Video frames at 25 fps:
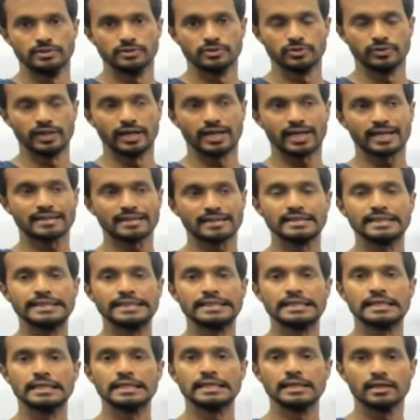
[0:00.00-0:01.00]
So there are
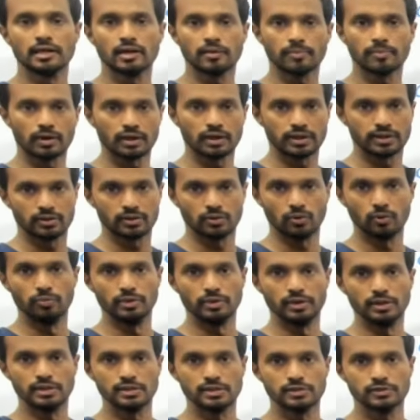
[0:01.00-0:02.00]
third degree
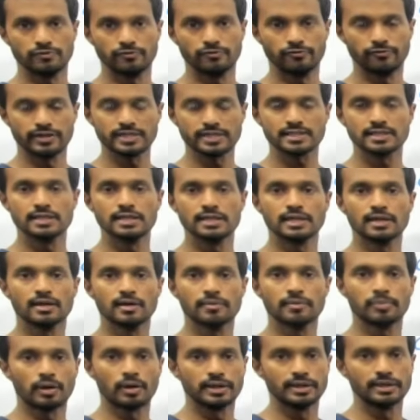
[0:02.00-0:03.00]
polynomials, first
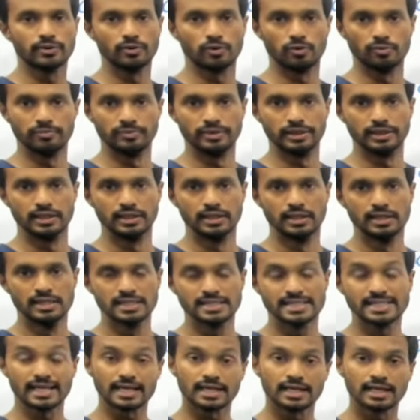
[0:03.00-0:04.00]
degree polynomial,
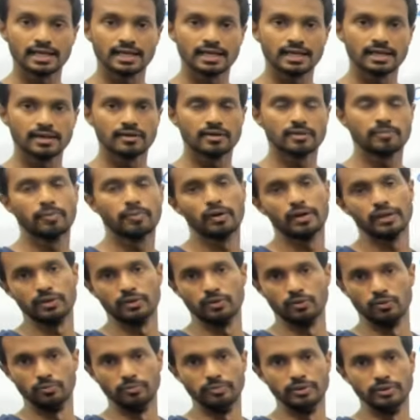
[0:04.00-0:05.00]
second degree
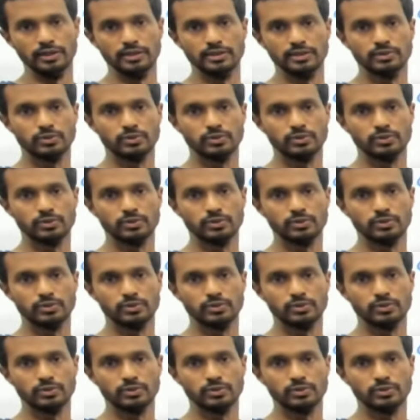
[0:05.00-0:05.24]
polynomial.